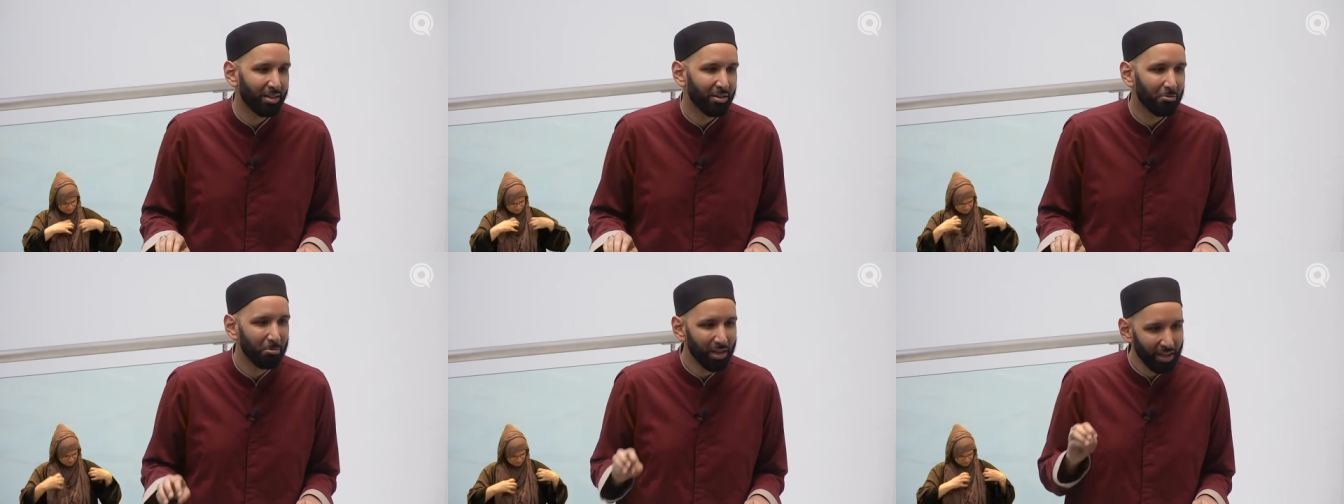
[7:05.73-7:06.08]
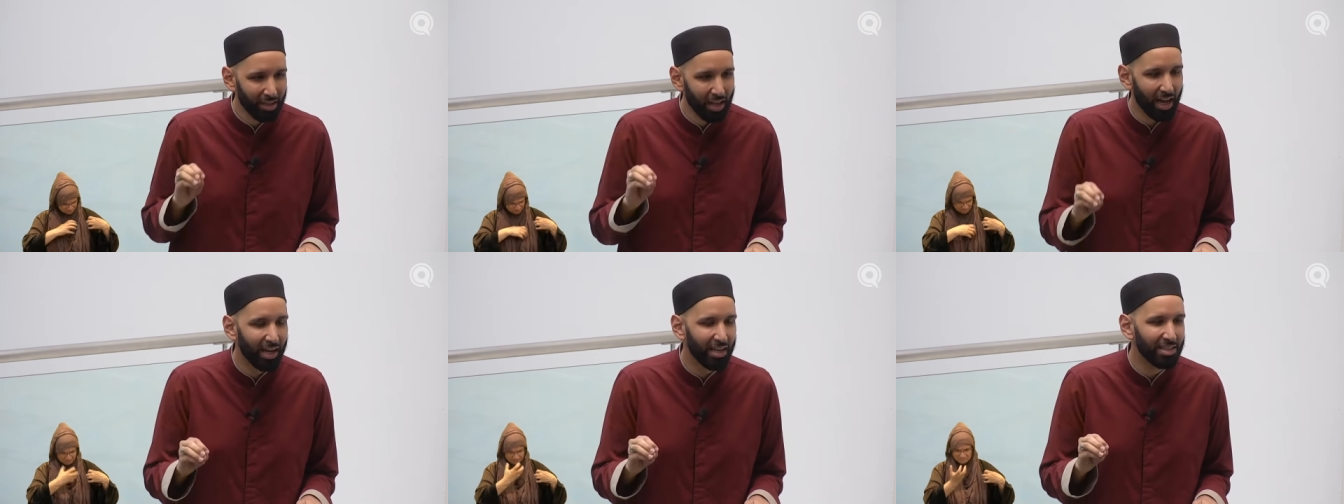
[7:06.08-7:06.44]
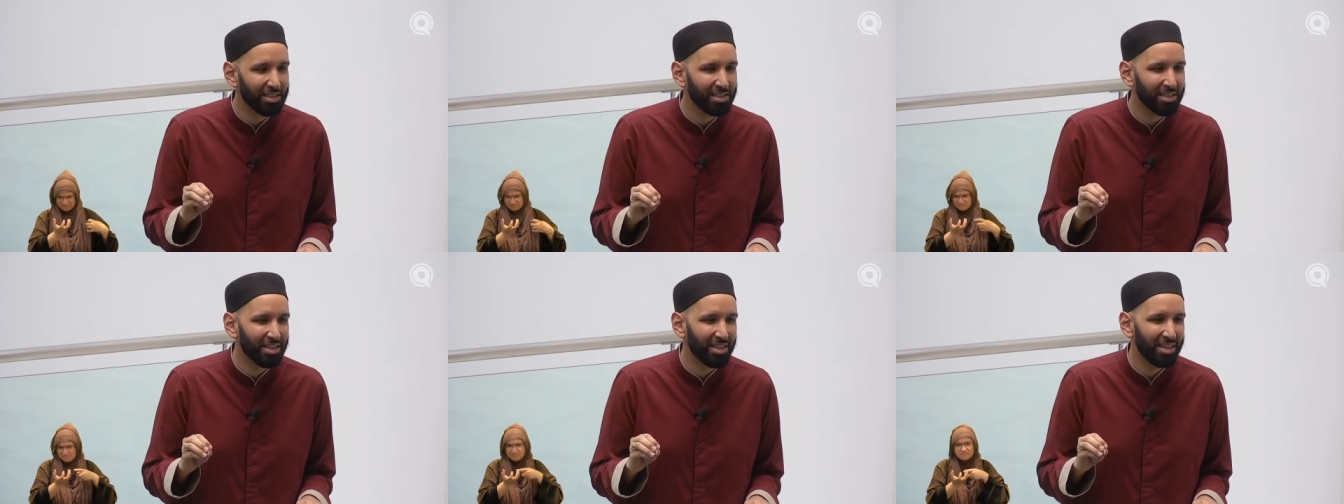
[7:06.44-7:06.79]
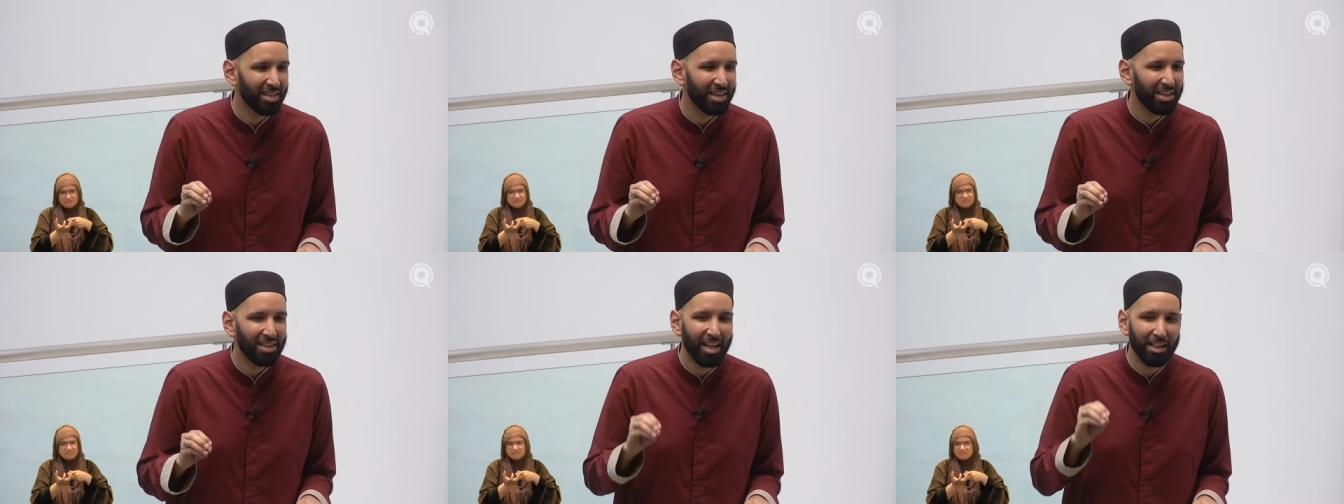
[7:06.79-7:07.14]
Realize
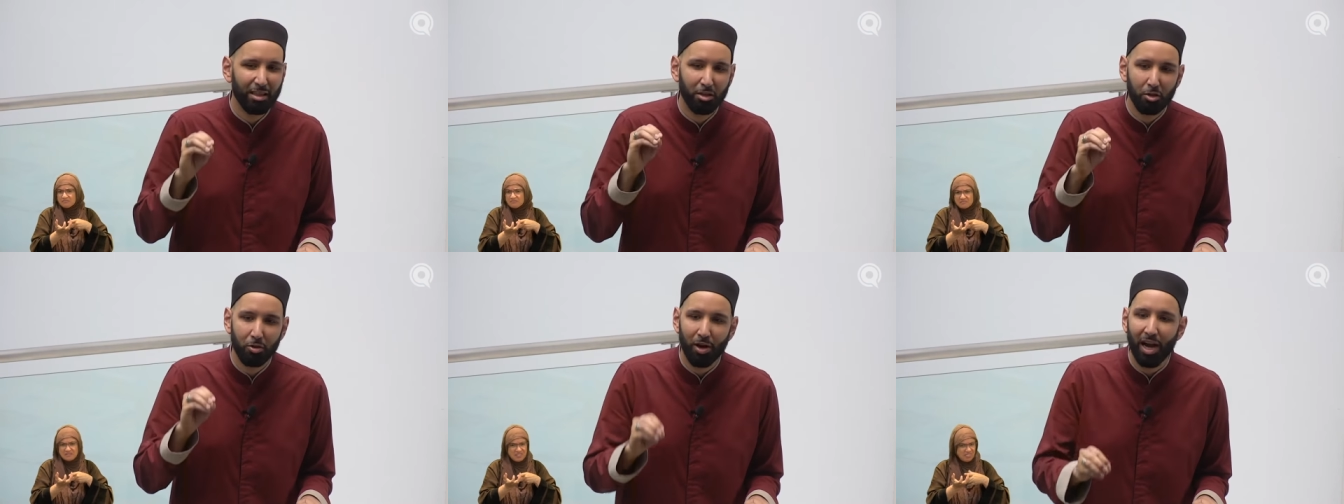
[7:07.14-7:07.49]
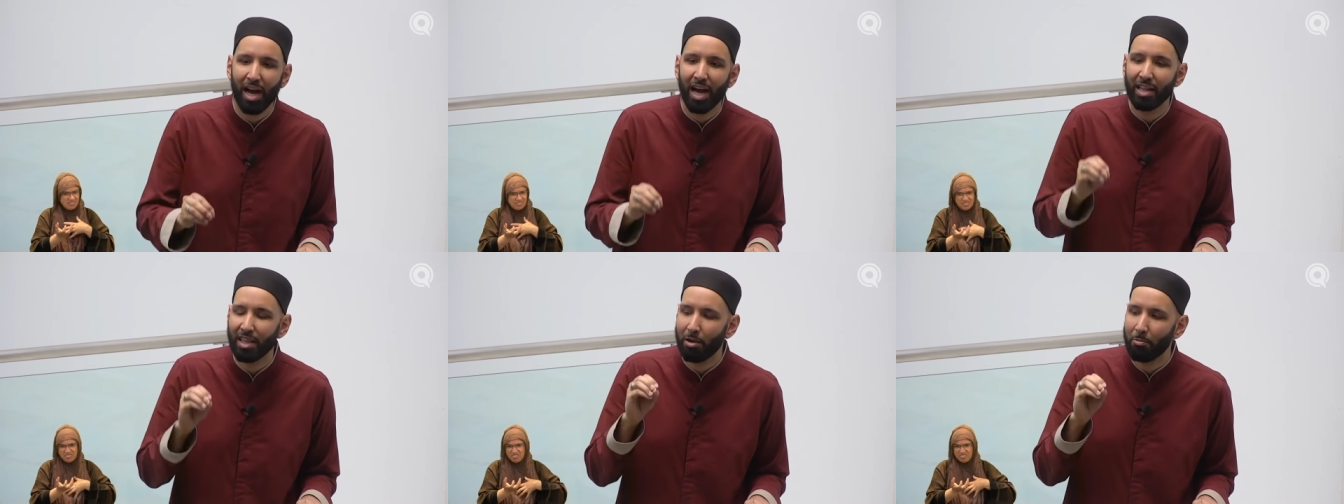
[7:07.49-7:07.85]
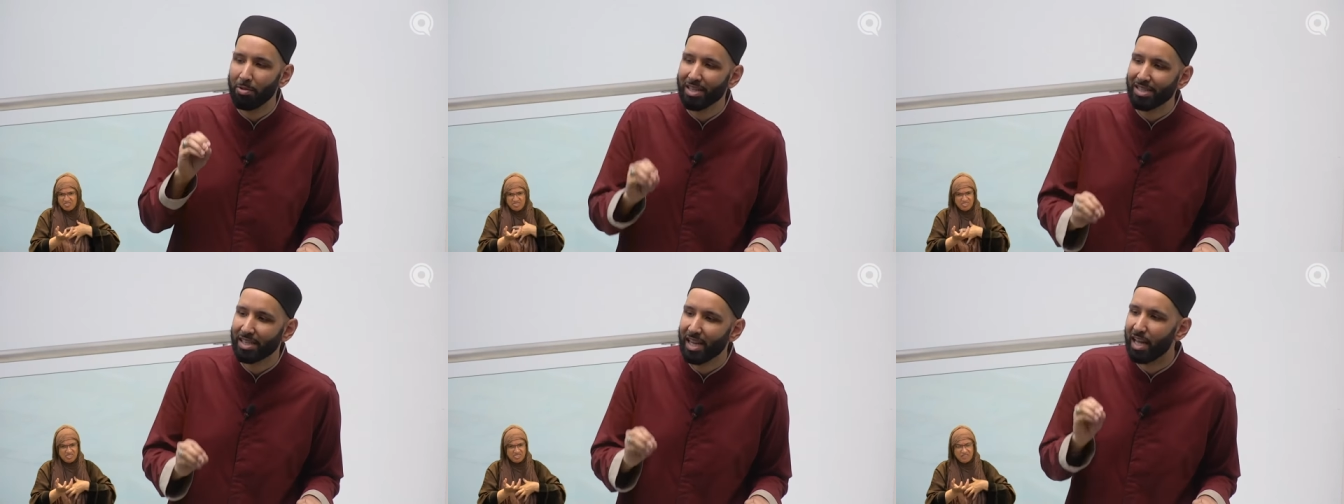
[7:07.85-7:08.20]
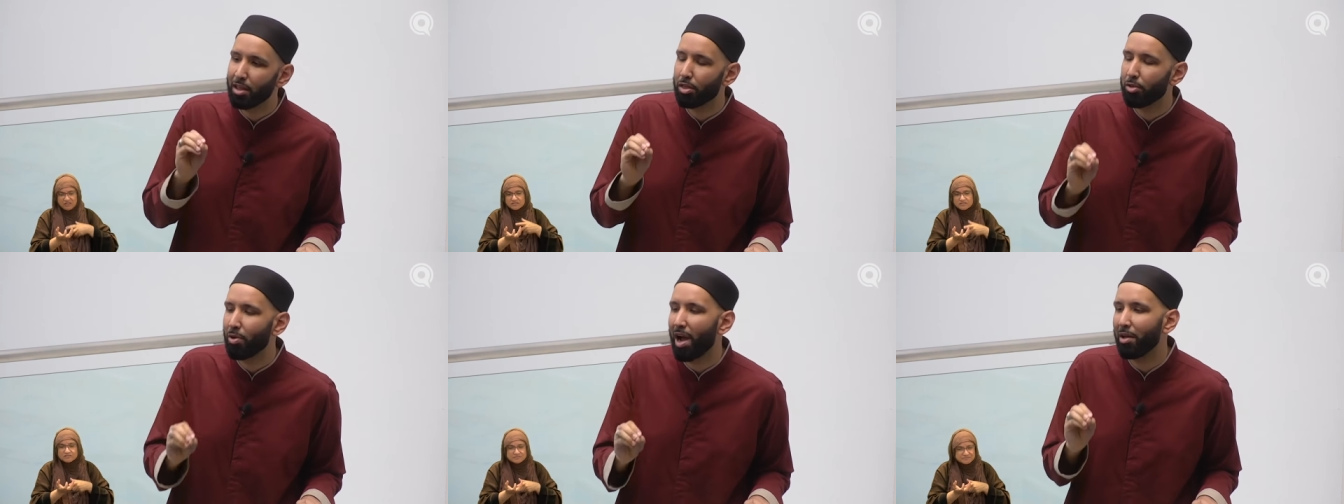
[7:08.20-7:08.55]
that the dua that we say
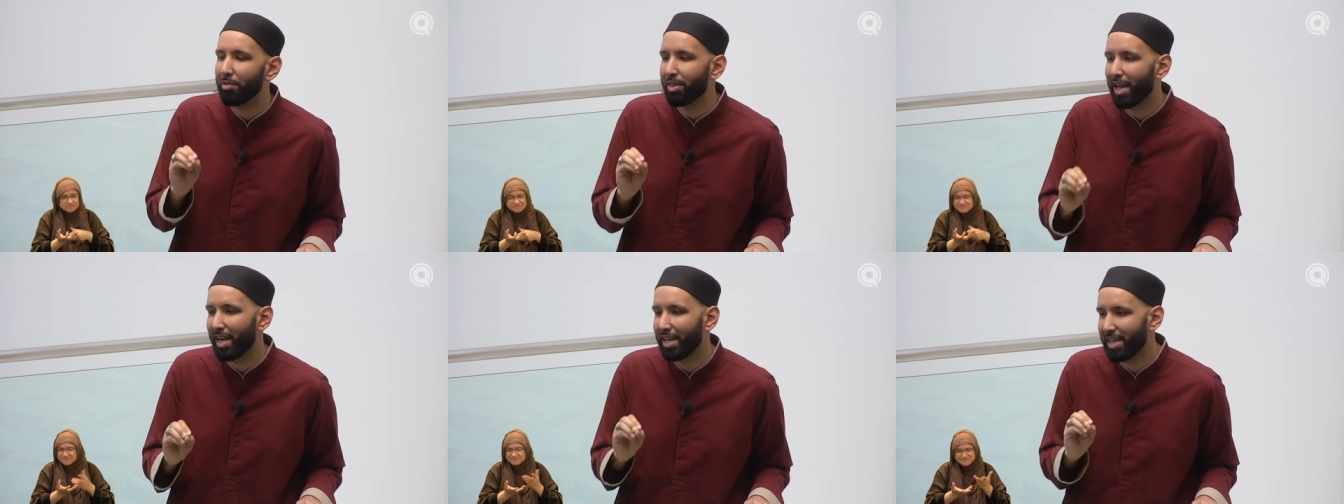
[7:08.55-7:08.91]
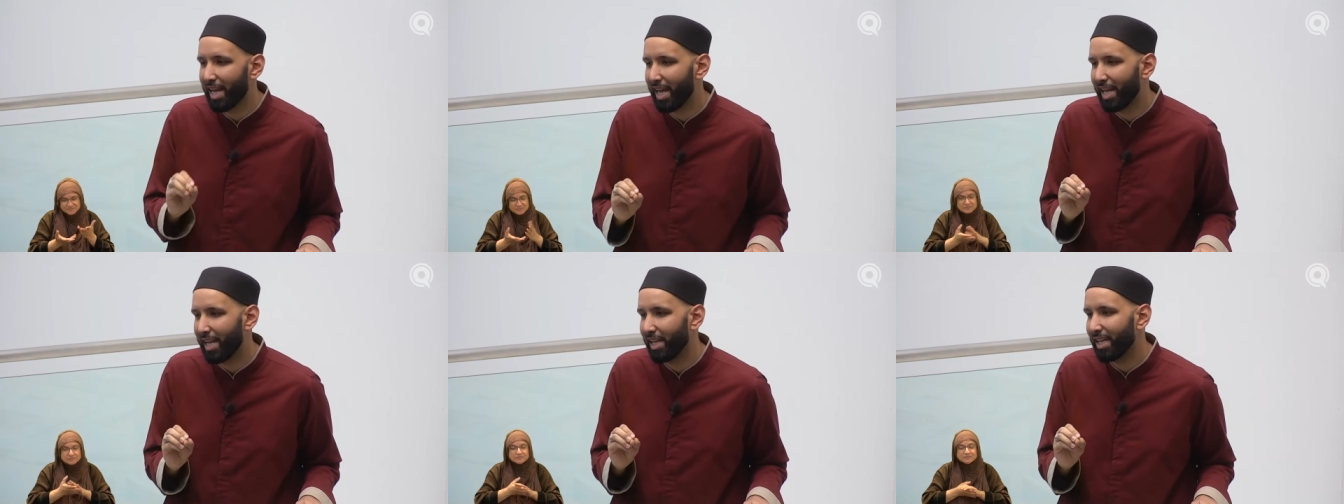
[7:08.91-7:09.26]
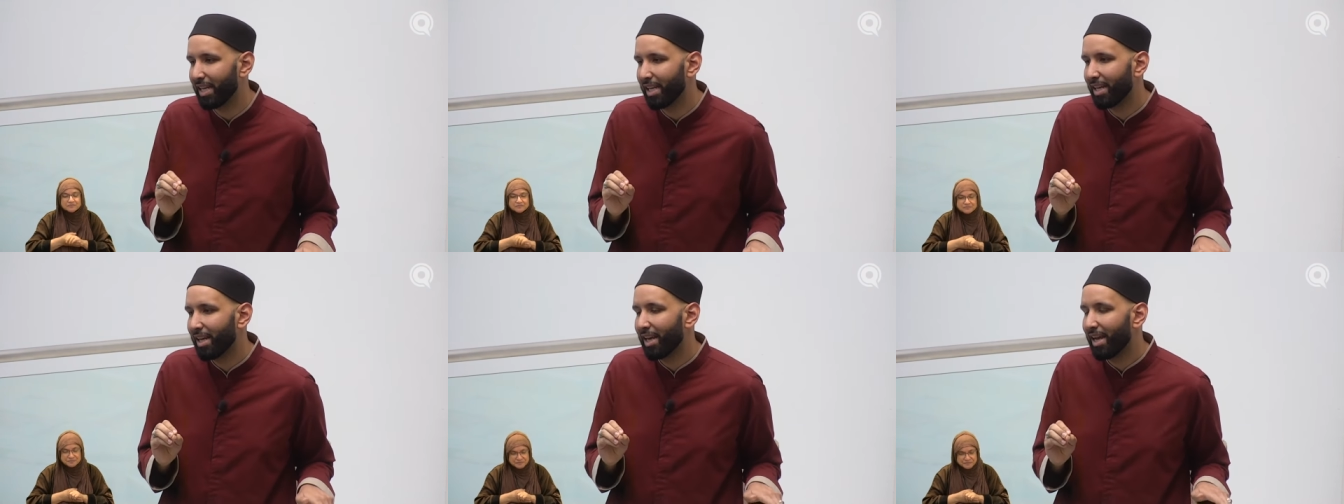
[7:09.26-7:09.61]
throughout that day